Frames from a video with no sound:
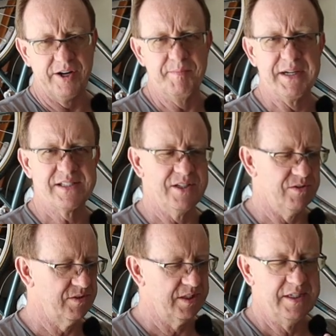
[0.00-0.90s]
You mix
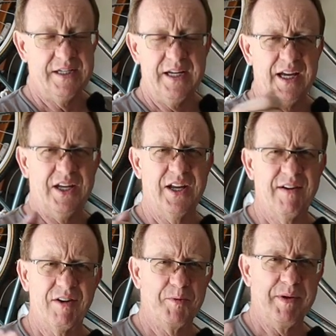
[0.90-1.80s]
those, and you
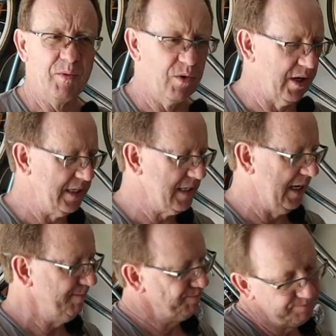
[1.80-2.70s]
have a little bit of working
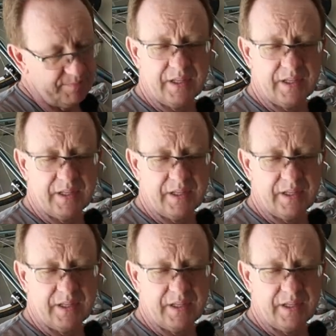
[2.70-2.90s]
time.